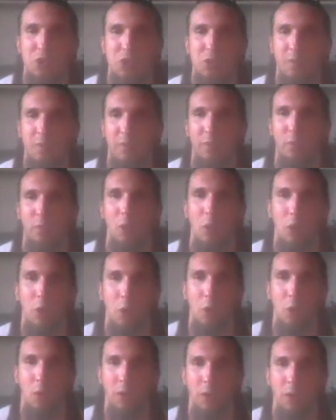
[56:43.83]
Frodo
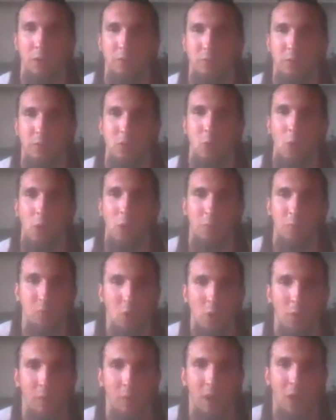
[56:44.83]
and Gollum roll
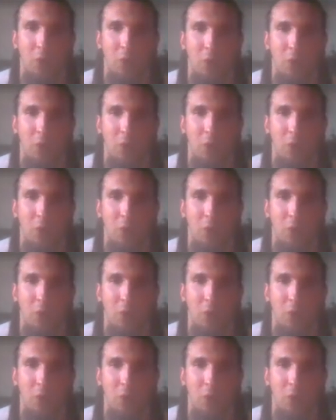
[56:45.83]
around.